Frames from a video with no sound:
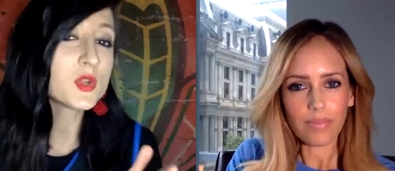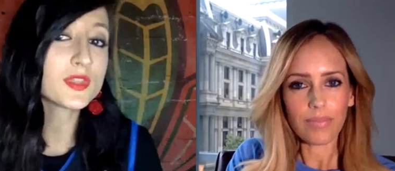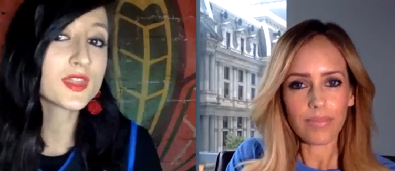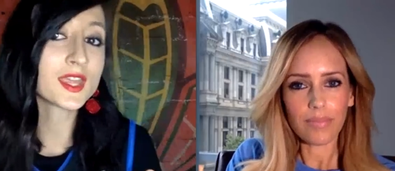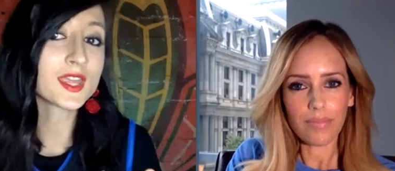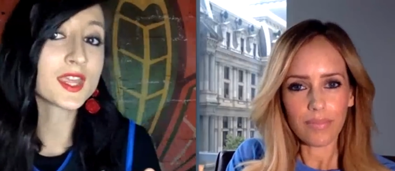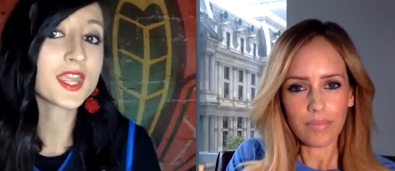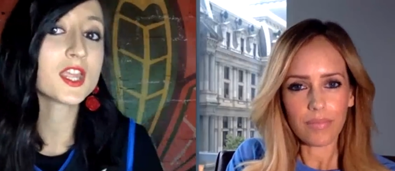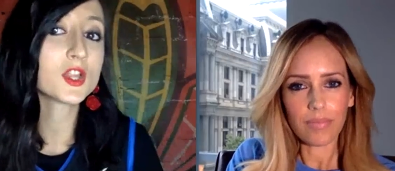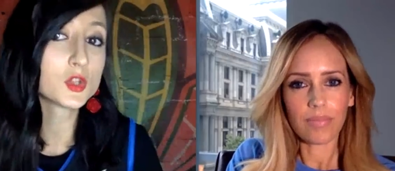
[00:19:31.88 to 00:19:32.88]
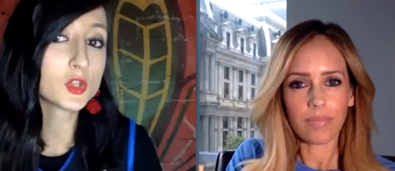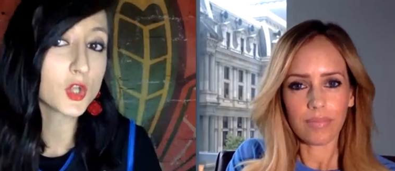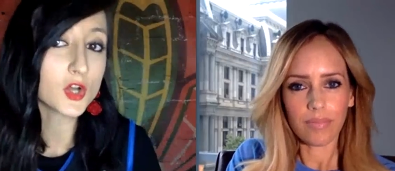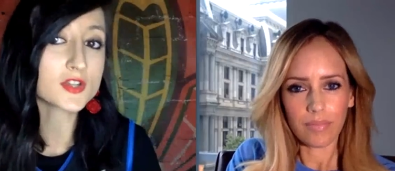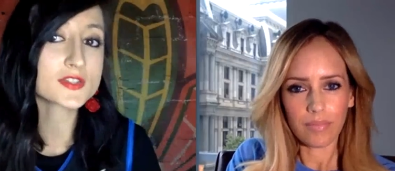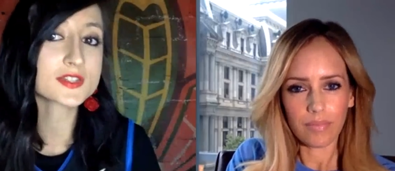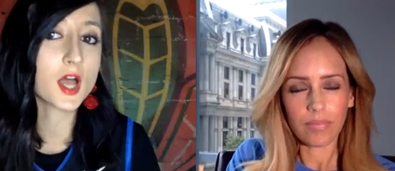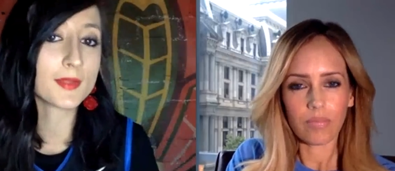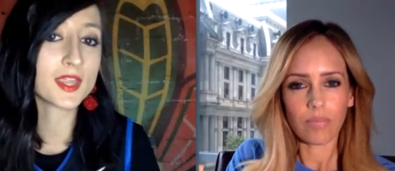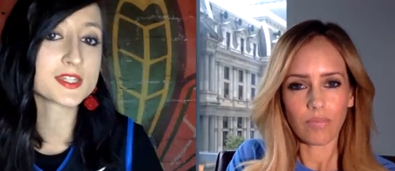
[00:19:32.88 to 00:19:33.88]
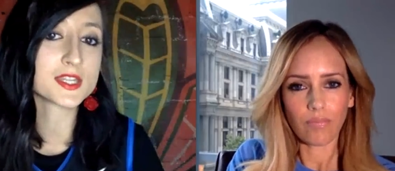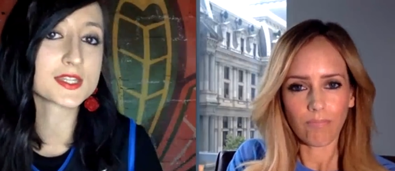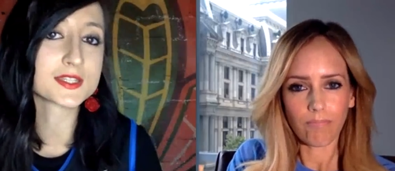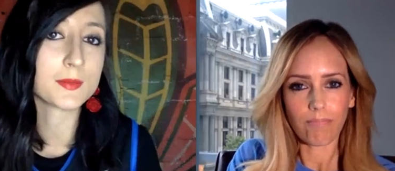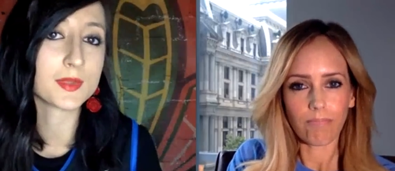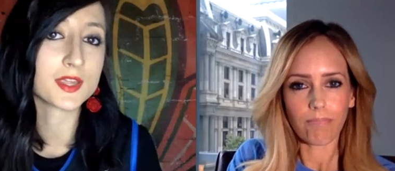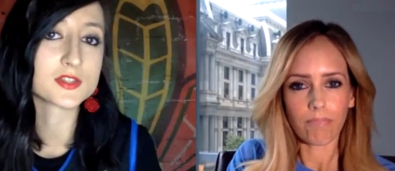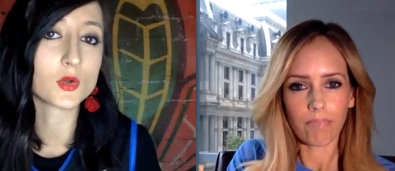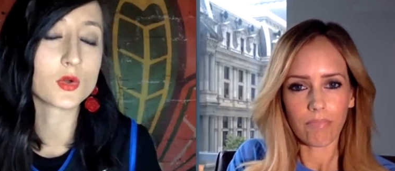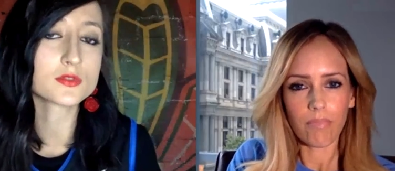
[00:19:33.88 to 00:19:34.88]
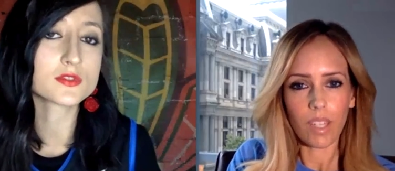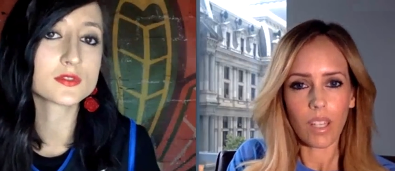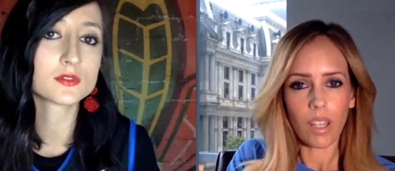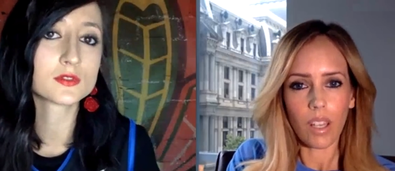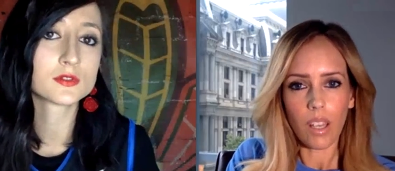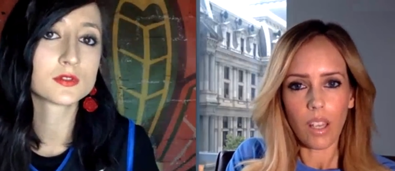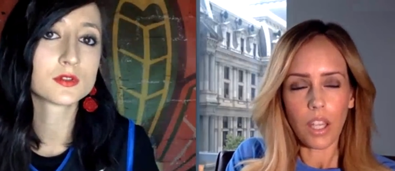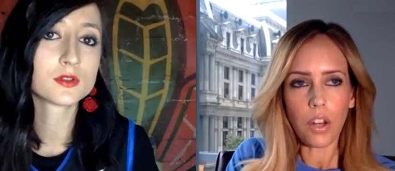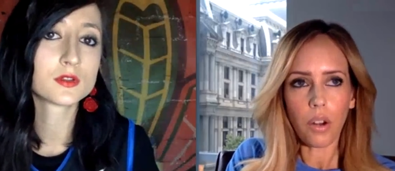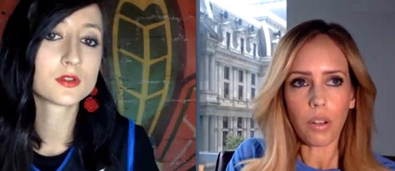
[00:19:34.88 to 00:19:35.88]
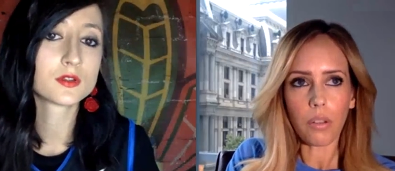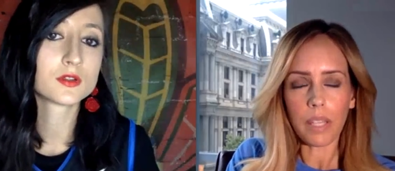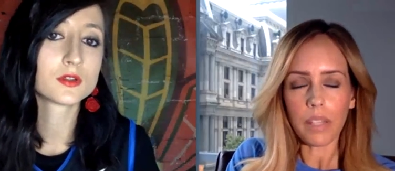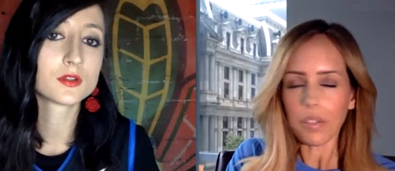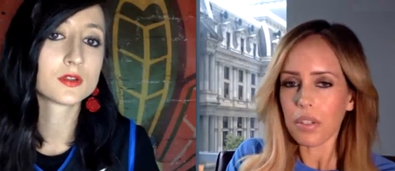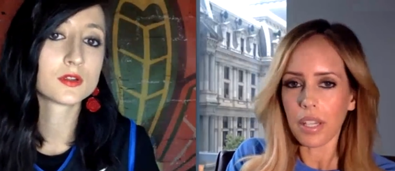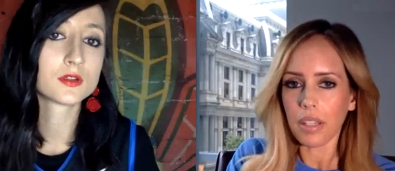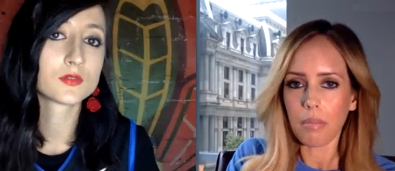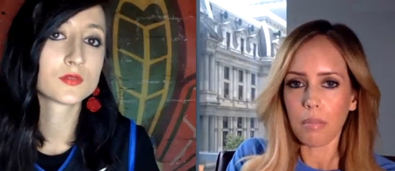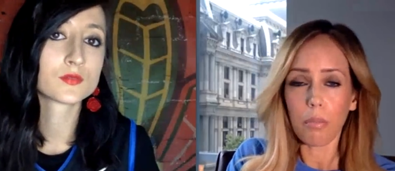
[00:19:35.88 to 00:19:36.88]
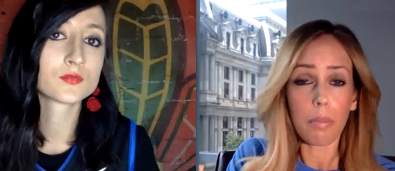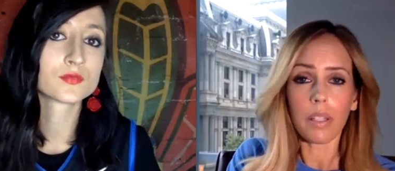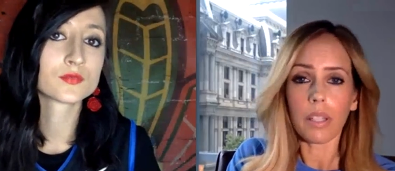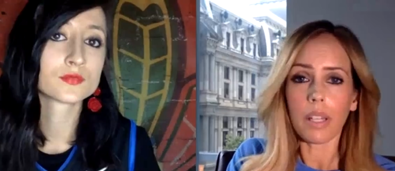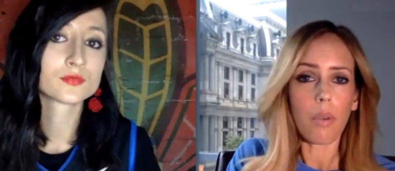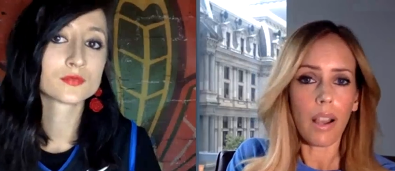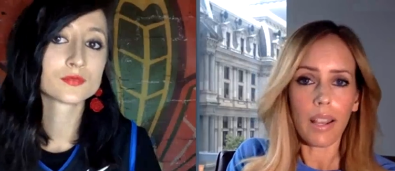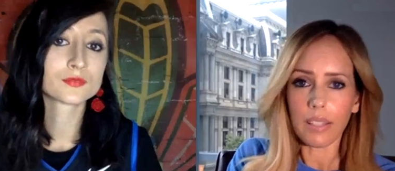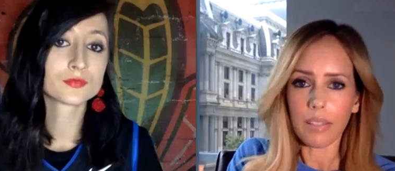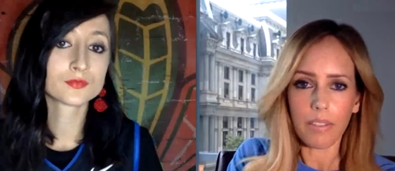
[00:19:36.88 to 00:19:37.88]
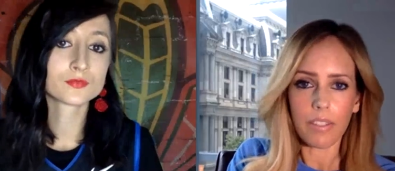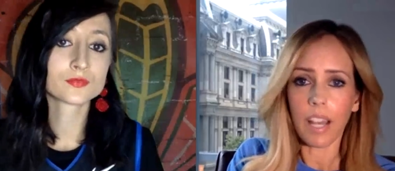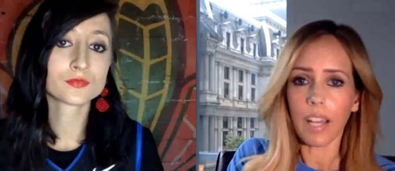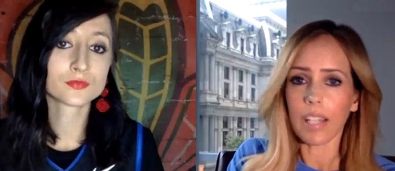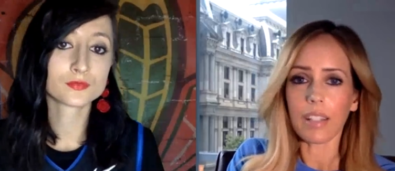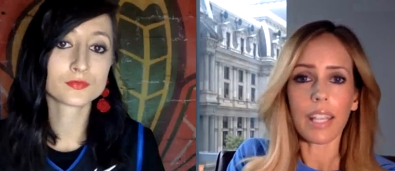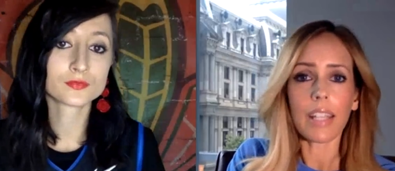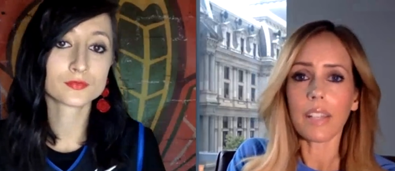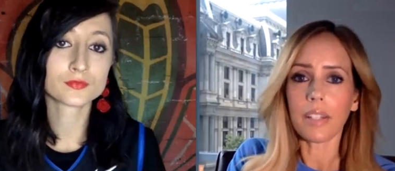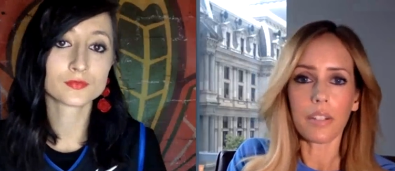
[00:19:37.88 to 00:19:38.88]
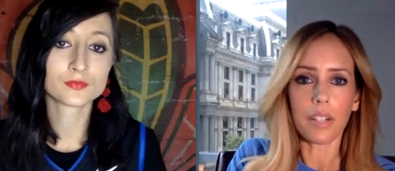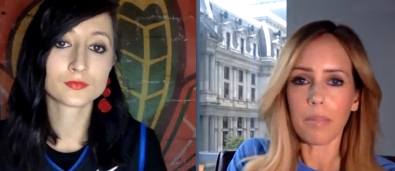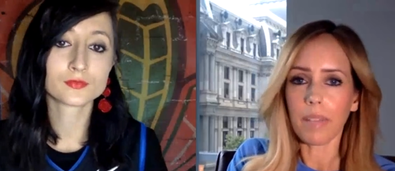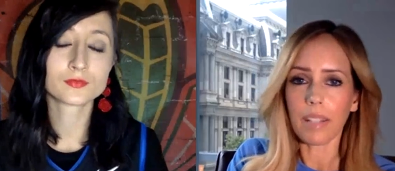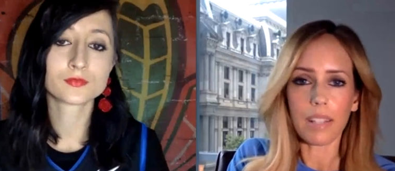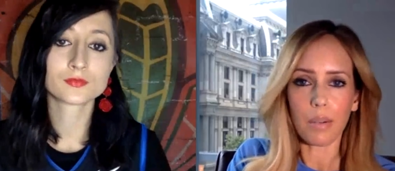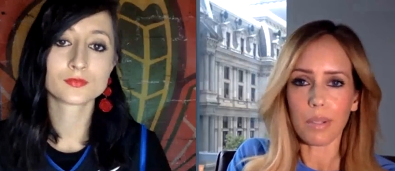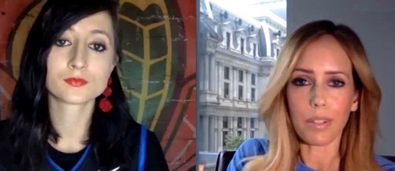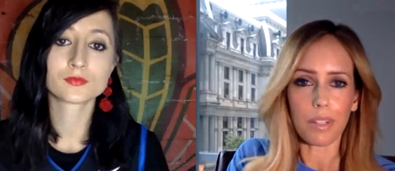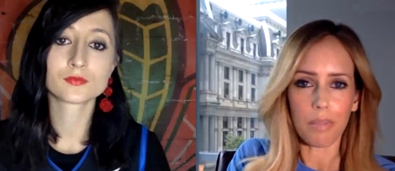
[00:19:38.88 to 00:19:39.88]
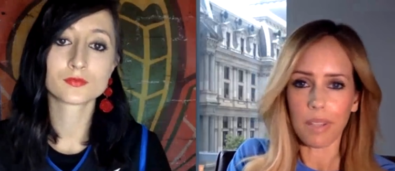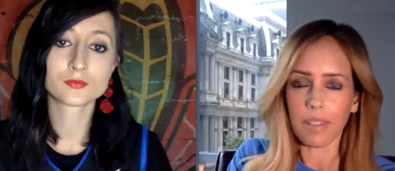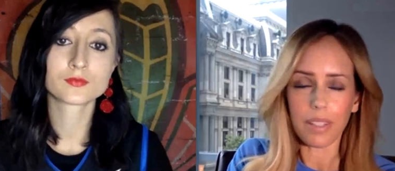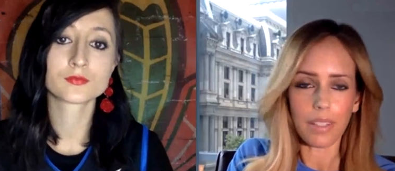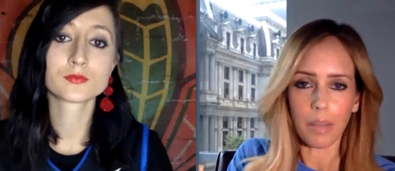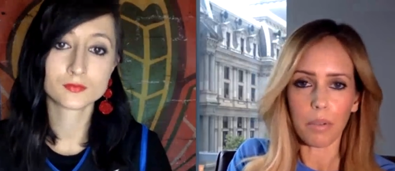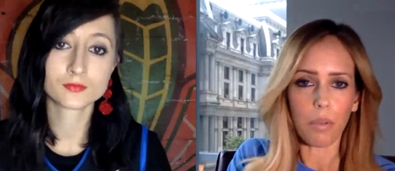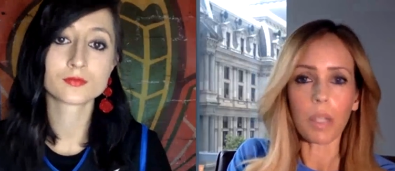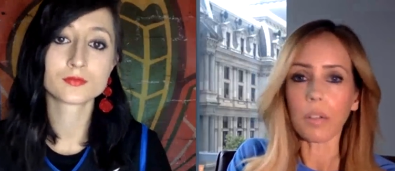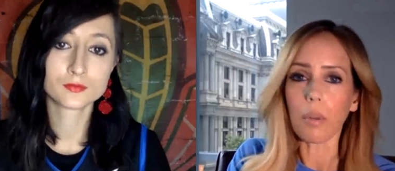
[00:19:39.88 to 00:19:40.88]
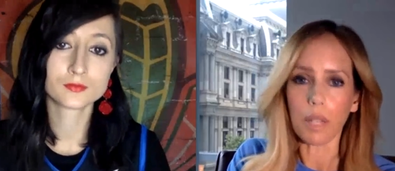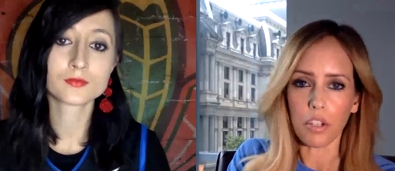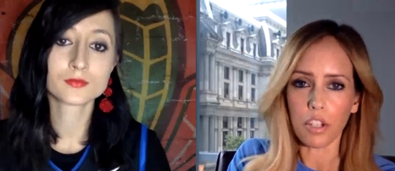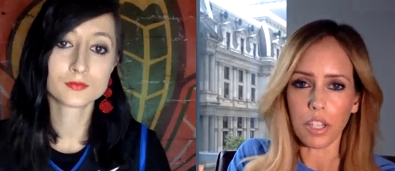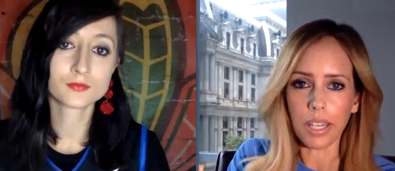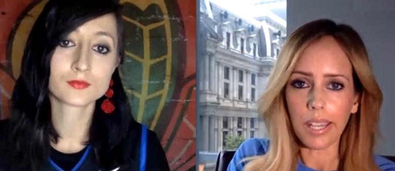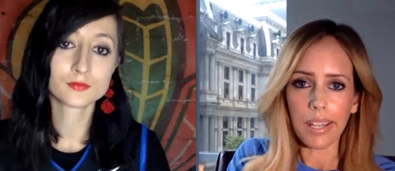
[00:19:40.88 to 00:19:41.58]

Speaker 1: you think he looks coming into this game against the Colts?
Speaker 2: you know, it'll be interesting mobility wise. If he's got his legs under him, that's always going to be the number one question.